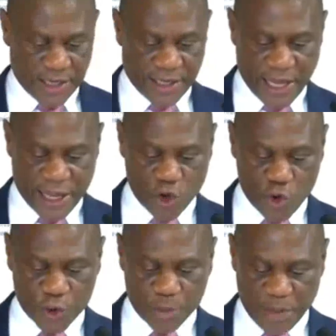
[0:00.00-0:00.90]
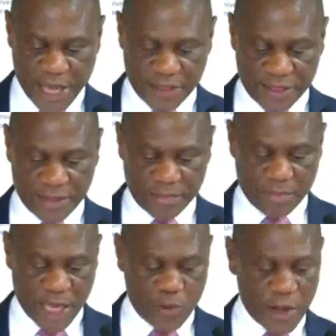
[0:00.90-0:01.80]
Kuan Yew's birth,
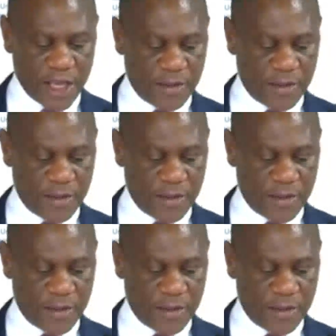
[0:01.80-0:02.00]
may we